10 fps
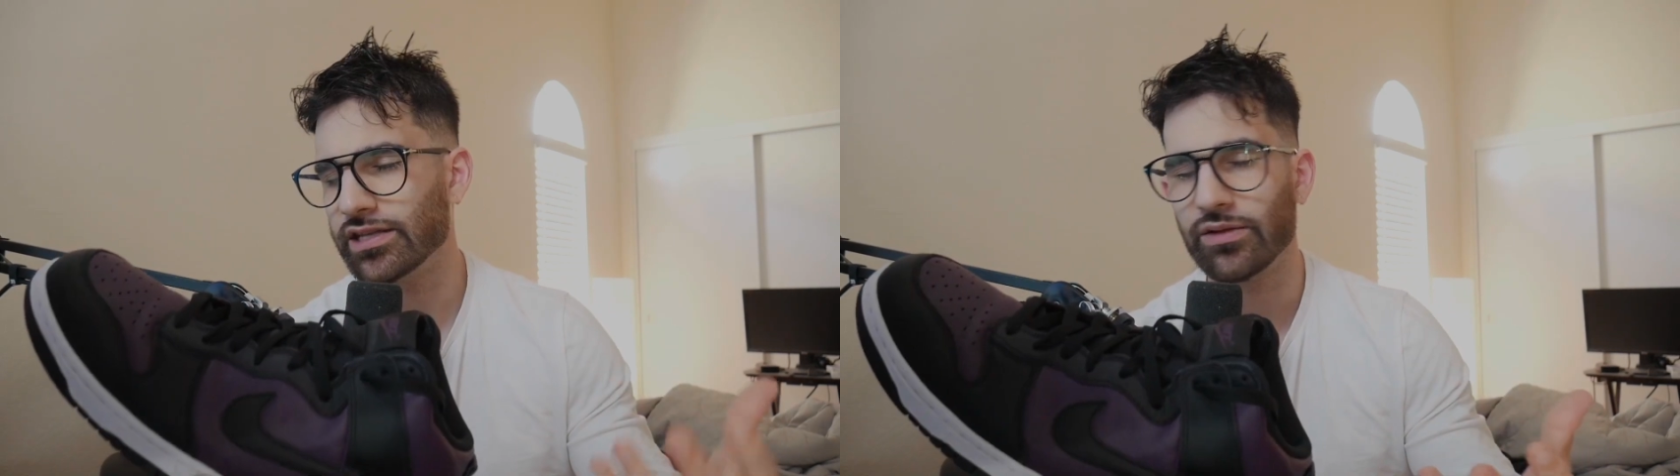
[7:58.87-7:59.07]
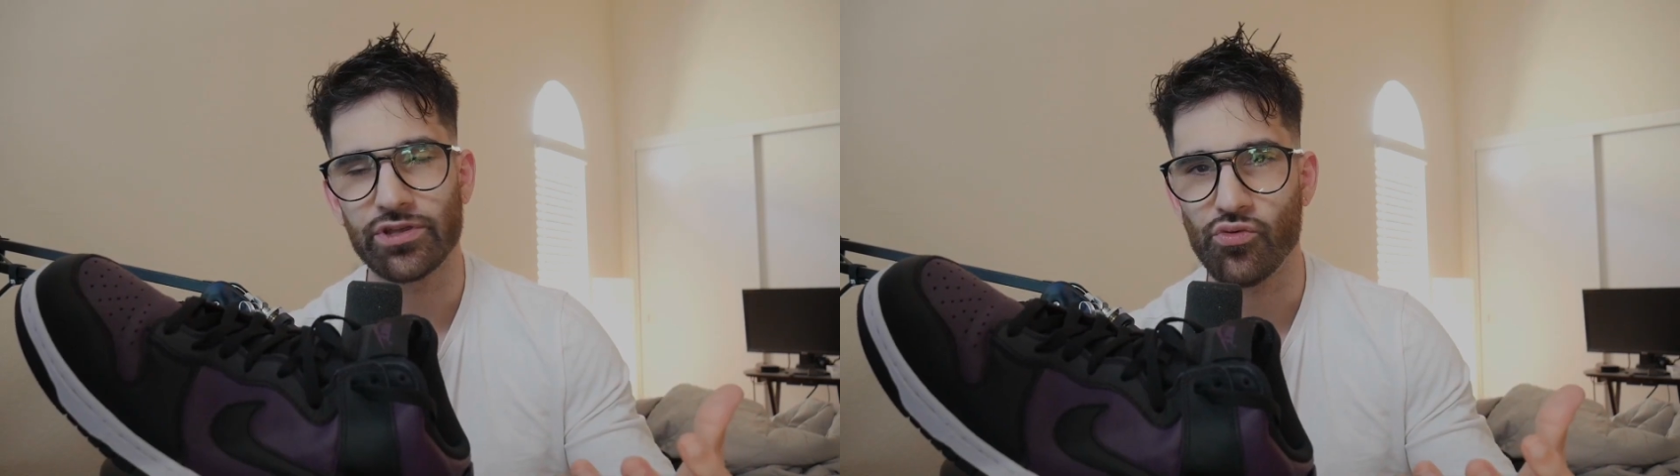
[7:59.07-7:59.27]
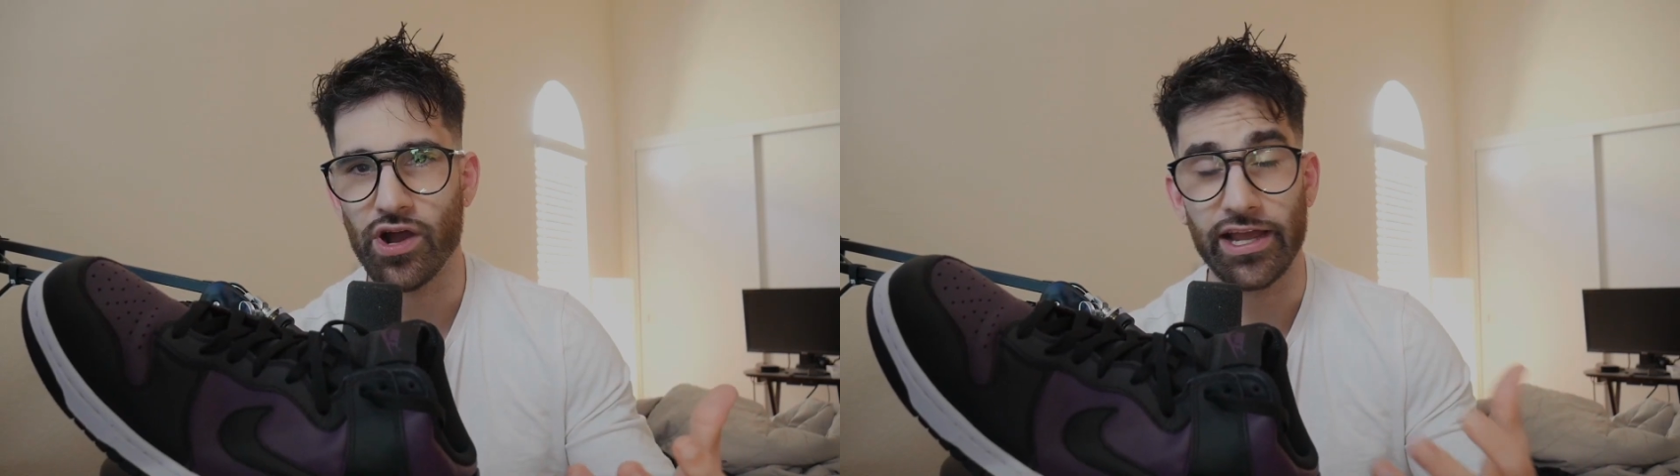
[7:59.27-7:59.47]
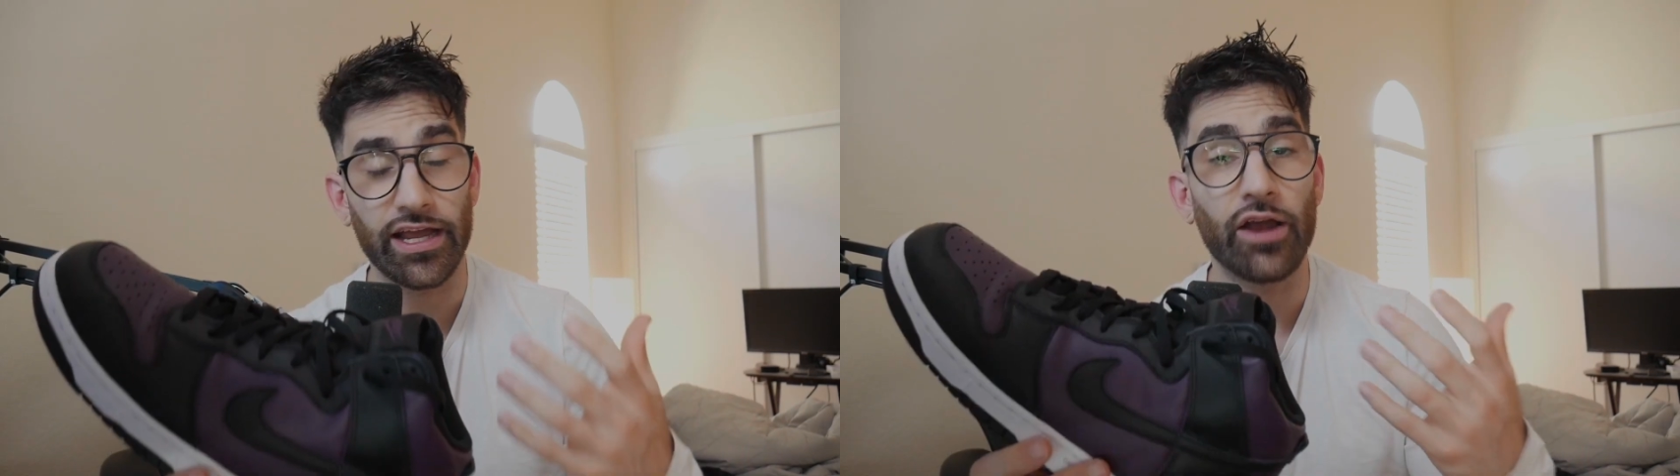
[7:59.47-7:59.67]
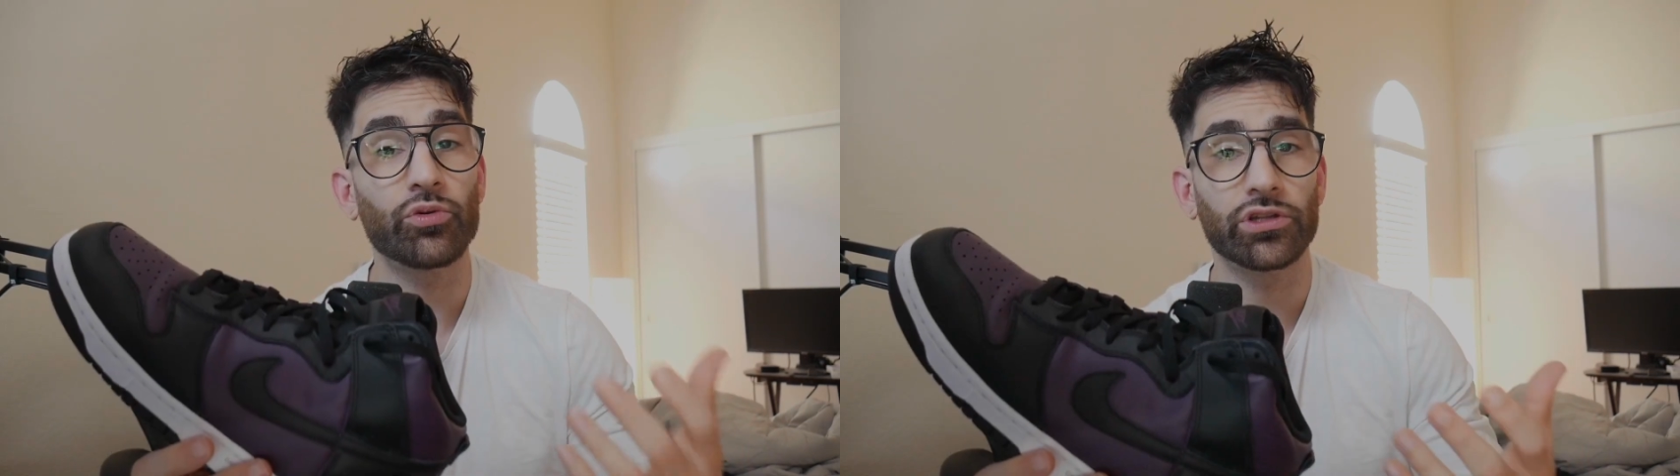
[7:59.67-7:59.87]
Tell me why.
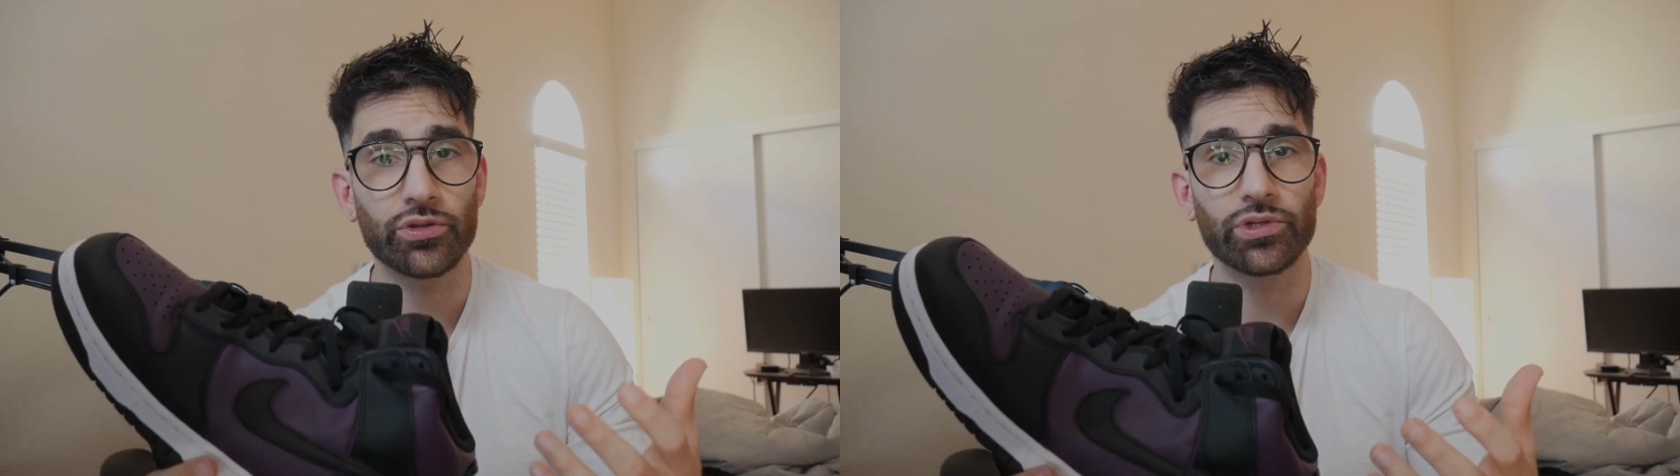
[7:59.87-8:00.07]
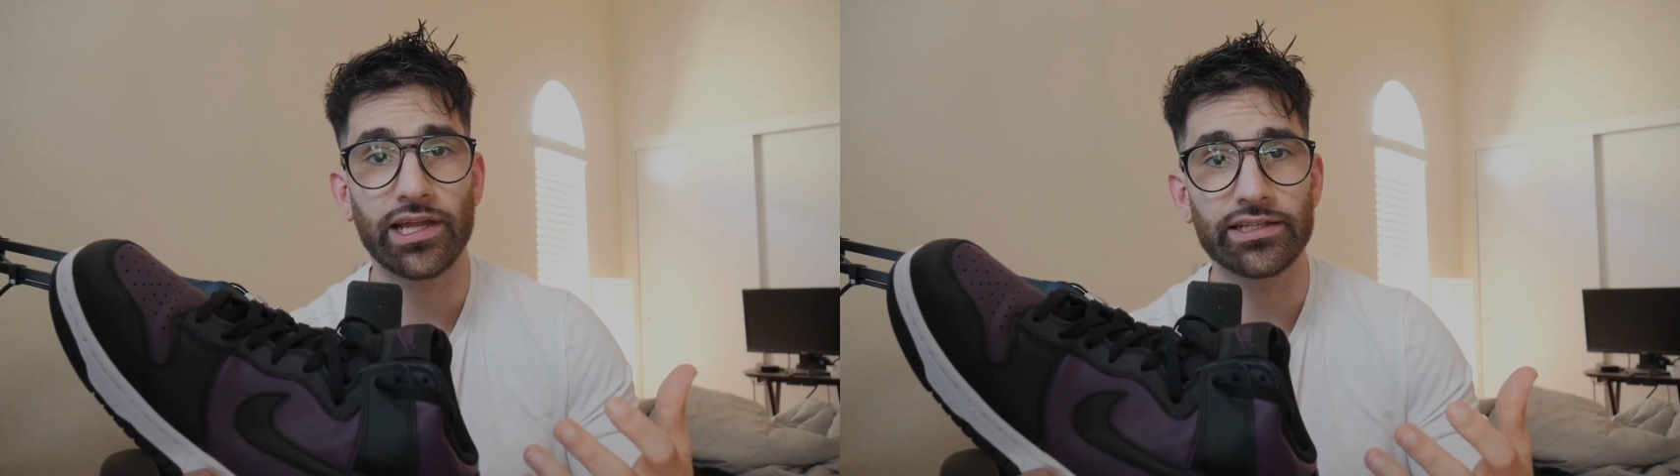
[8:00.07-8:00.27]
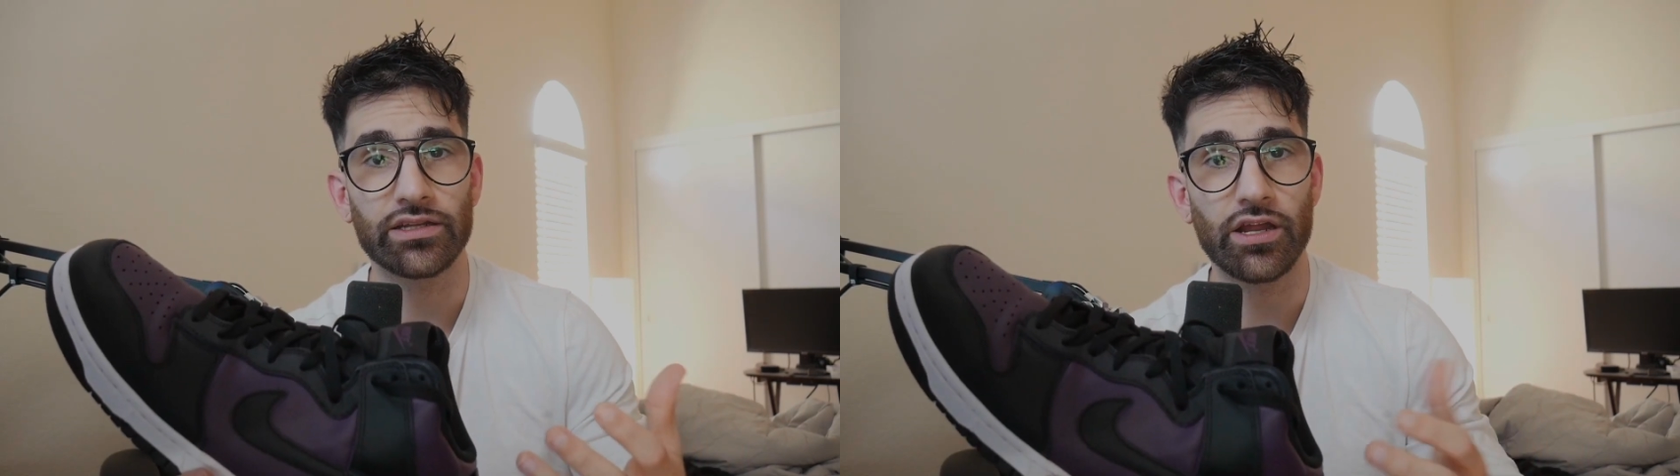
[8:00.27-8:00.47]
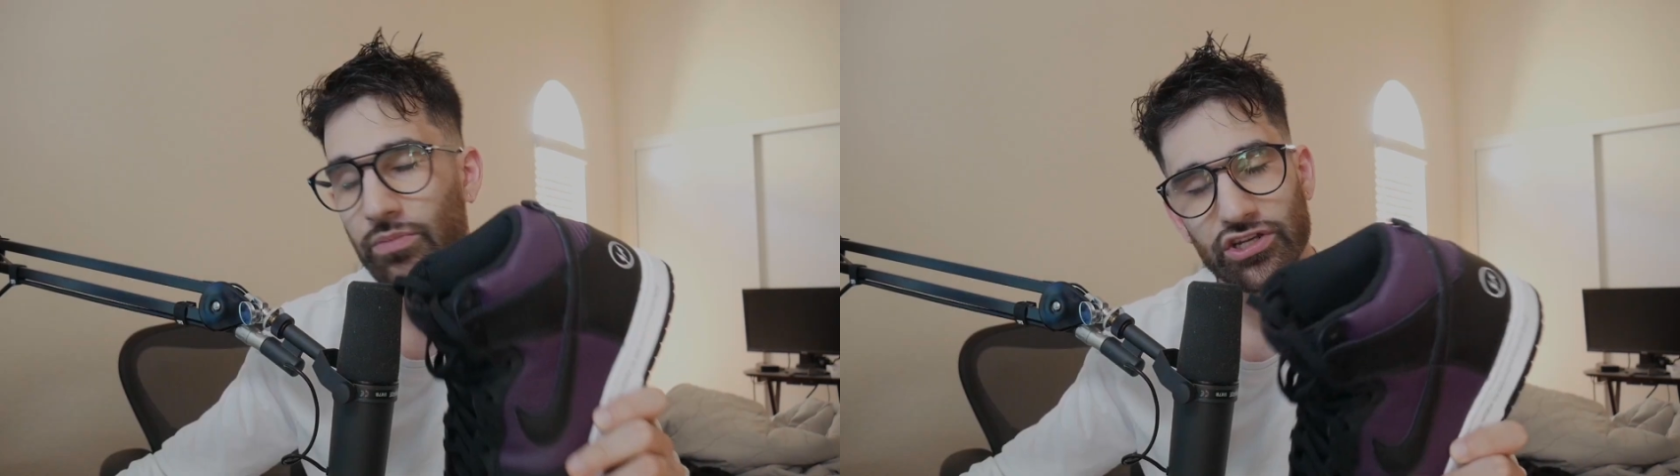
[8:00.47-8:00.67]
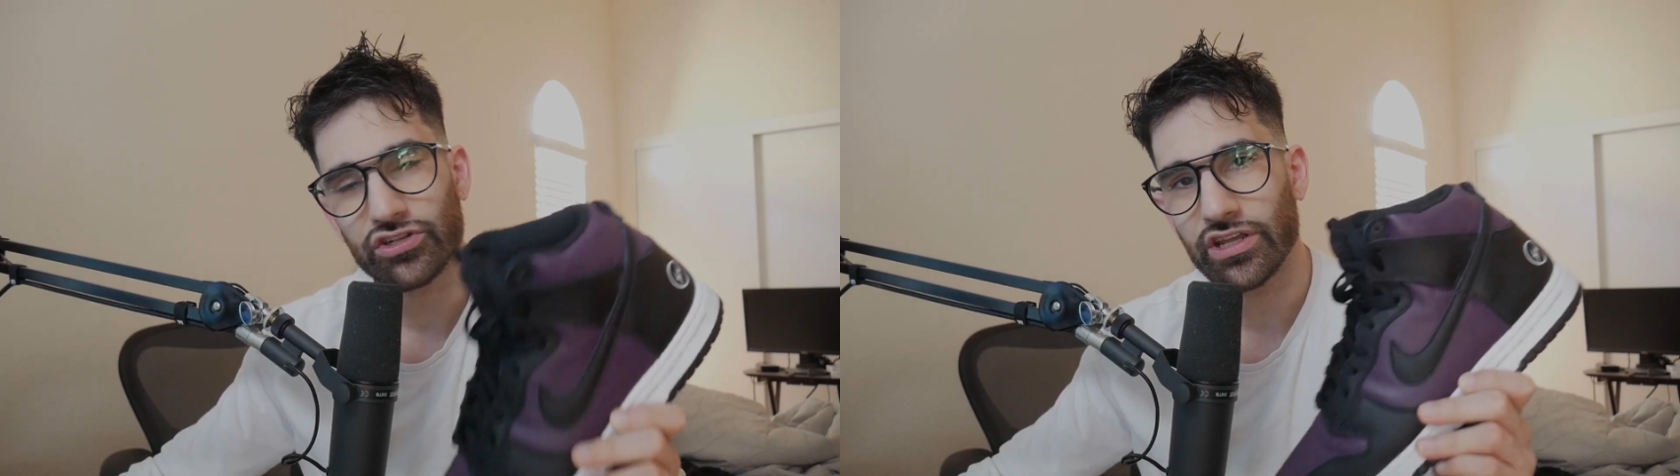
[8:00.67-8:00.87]
I really would like to know.
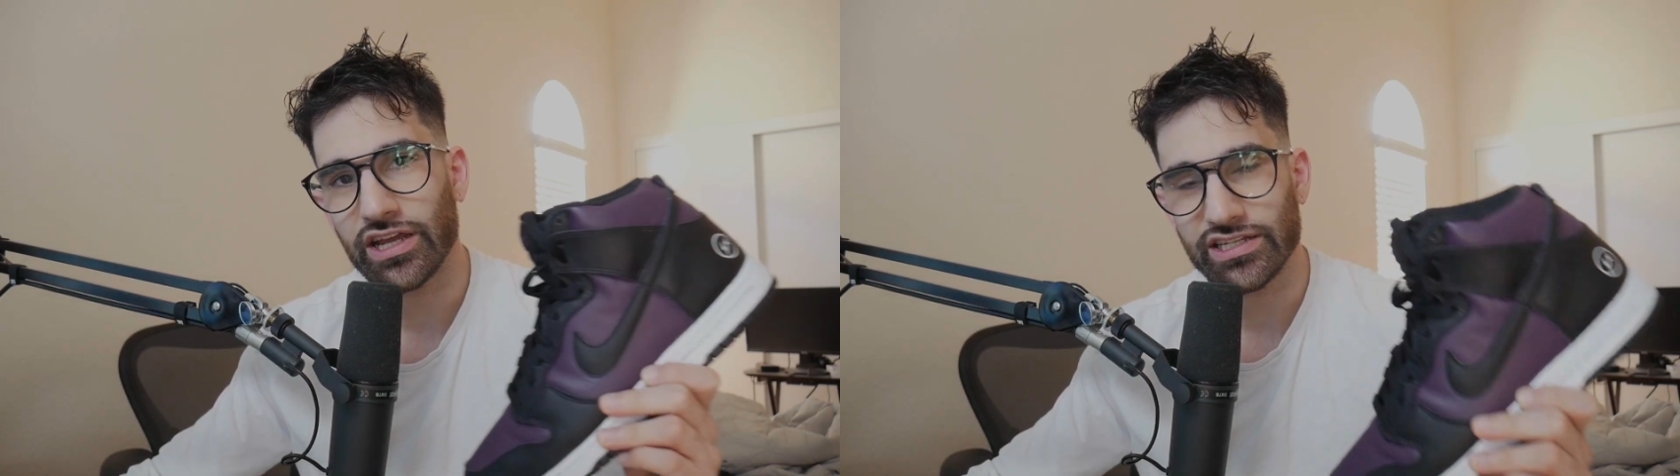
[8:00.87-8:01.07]
Make sure you guys